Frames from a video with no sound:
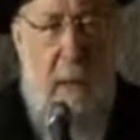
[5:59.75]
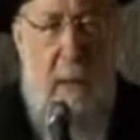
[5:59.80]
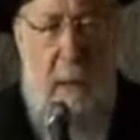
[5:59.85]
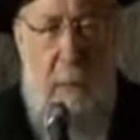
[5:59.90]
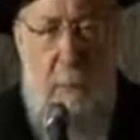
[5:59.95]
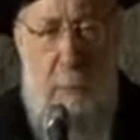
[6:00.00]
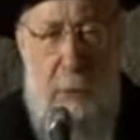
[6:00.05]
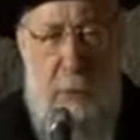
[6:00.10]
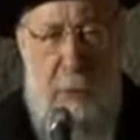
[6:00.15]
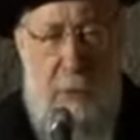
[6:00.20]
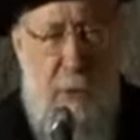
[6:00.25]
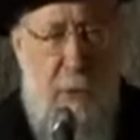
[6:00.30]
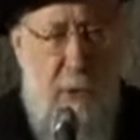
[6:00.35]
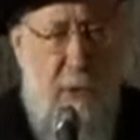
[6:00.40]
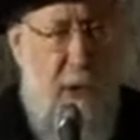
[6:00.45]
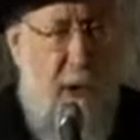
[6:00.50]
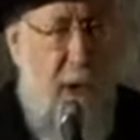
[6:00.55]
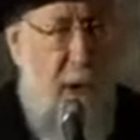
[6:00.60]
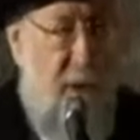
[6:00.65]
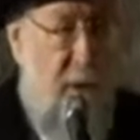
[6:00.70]
And
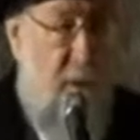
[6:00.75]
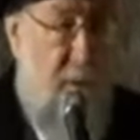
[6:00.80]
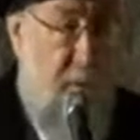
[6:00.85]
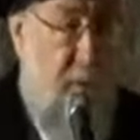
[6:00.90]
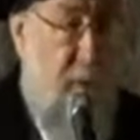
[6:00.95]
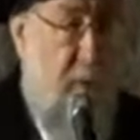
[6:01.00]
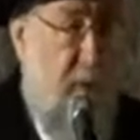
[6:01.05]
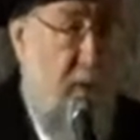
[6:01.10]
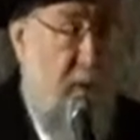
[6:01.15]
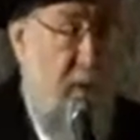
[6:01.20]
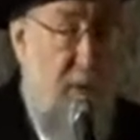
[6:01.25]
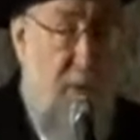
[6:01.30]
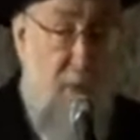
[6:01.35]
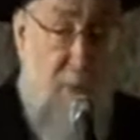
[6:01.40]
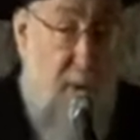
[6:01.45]
brutally, of course.